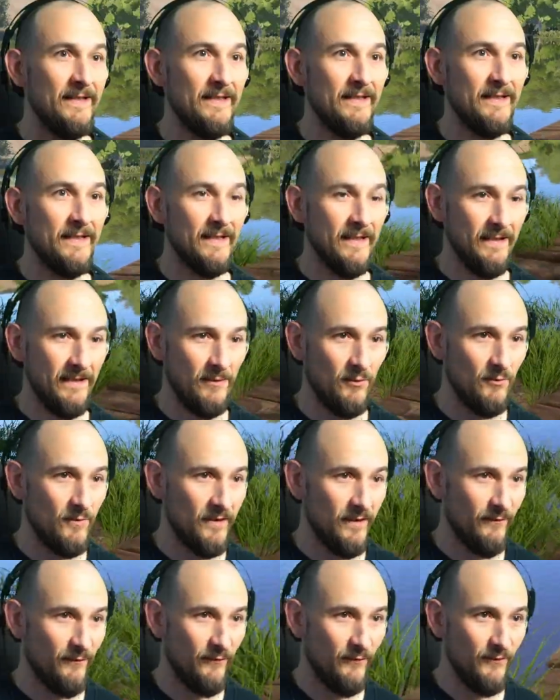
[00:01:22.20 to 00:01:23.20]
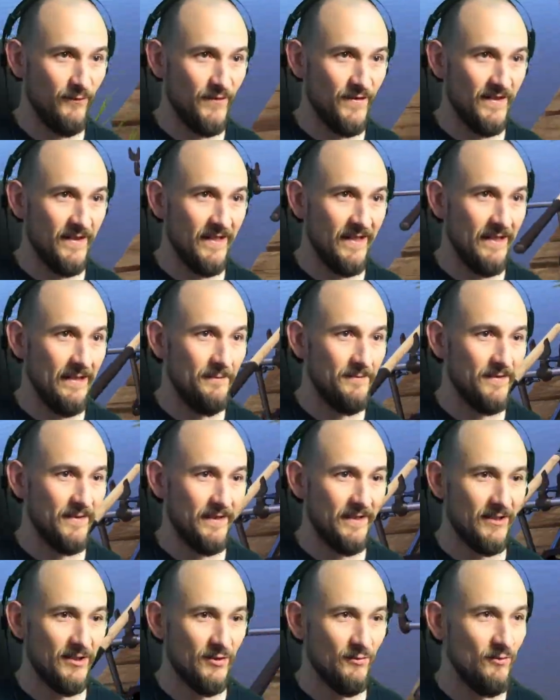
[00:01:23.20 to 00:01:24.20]
Very nice.
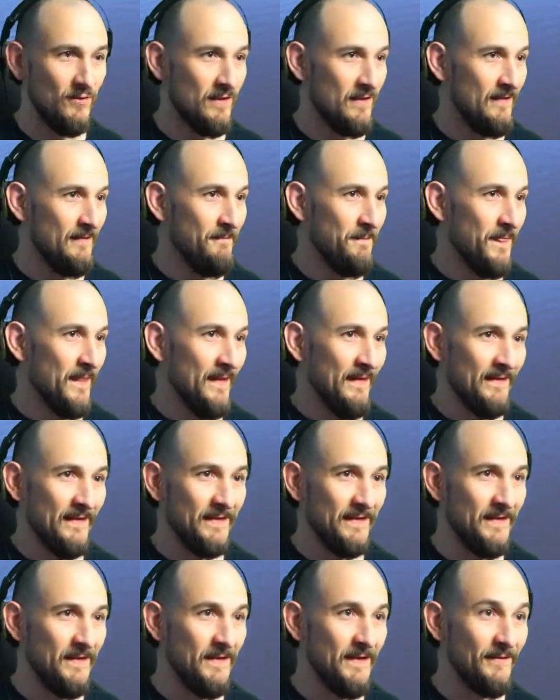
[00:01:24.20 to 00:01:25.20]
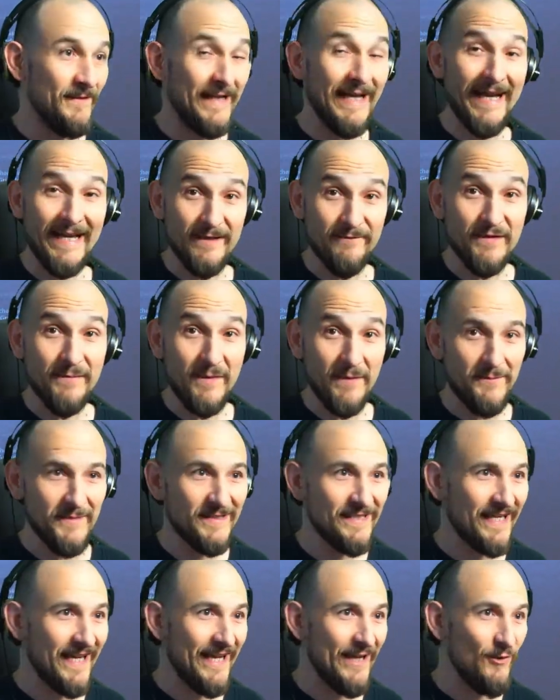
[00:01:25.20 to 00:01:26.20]
Especially if you're fishing with 3 rods
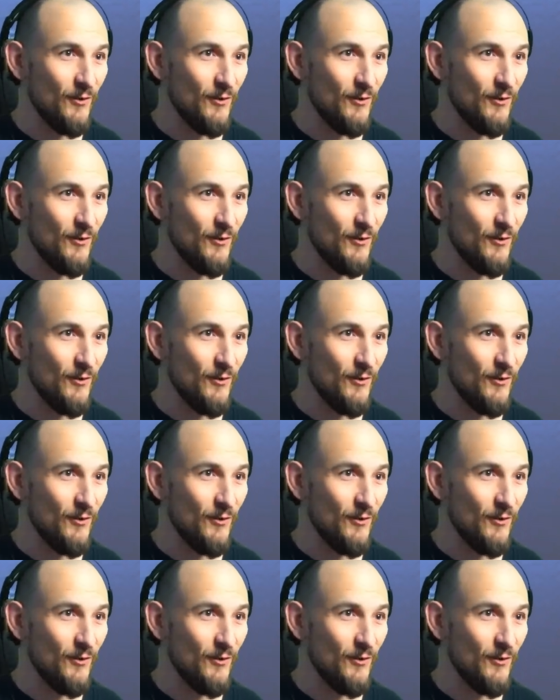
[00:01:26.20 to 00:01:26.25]
here.